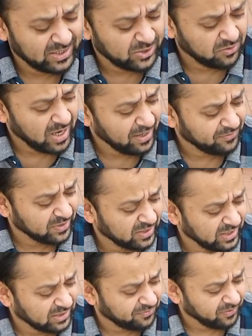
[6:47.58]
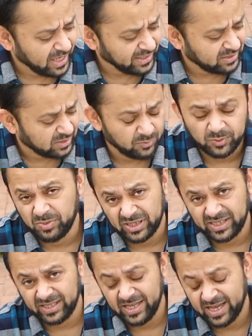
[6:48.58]
so after these flights, we
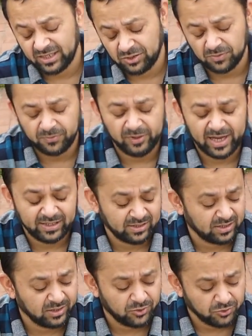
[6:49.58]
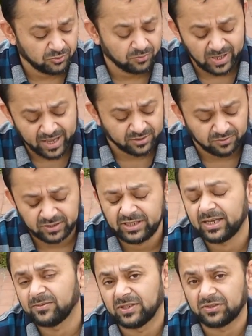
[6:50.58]
basically had 2 flights to actually
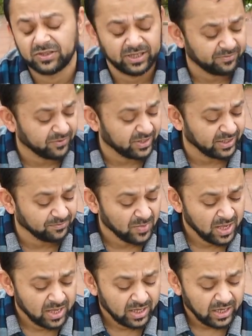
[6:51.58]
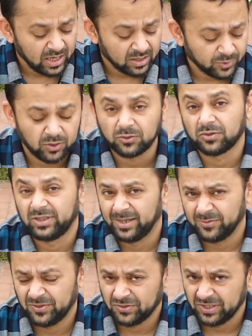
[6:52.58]
demonstrate everything. We also
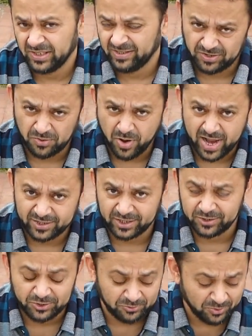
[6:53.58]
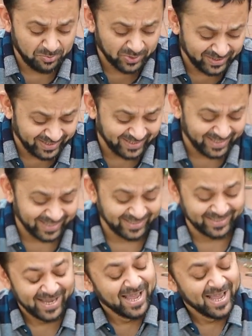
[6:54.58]
demonstrated a crash and durability test,